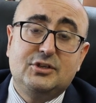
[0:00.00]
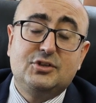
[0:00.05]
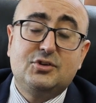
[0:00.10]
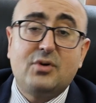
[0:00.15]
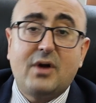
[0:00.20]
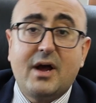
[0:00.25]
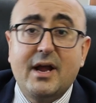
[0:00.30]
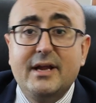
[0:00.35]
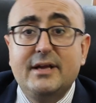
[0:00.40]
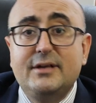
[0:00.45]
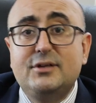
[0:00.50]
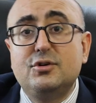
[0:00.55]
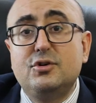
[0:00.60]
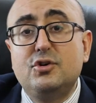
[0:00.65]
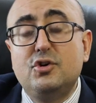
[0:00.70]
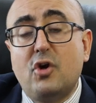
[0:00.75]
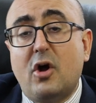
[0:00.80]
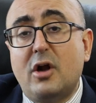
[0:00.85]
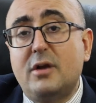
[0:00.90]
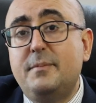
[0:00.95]
try to
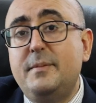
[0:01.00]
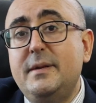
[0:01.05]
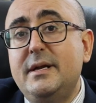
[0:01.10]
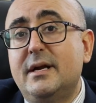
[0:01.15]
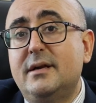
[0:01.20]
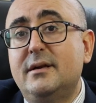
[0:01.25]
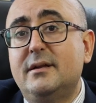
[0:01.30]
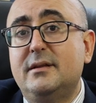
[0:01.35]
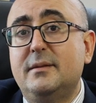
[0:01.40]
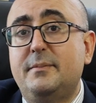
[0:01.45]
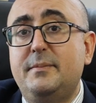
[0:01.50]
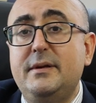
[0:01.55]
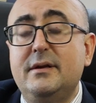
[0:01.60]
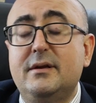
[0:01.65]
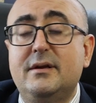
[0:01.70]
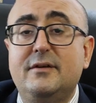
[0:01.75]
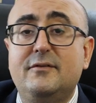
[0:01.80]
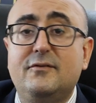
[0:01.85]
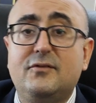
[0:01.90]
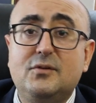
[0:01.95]
not be under the
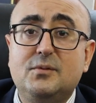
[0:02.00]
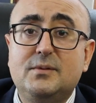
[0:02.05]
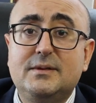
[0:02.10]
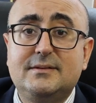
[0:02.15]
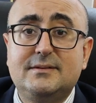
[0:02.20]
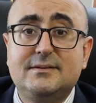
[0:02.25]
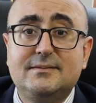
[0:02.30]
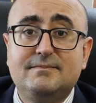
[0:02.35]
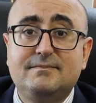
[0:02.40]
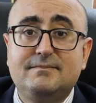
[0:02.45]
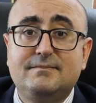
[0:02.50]
peer influence.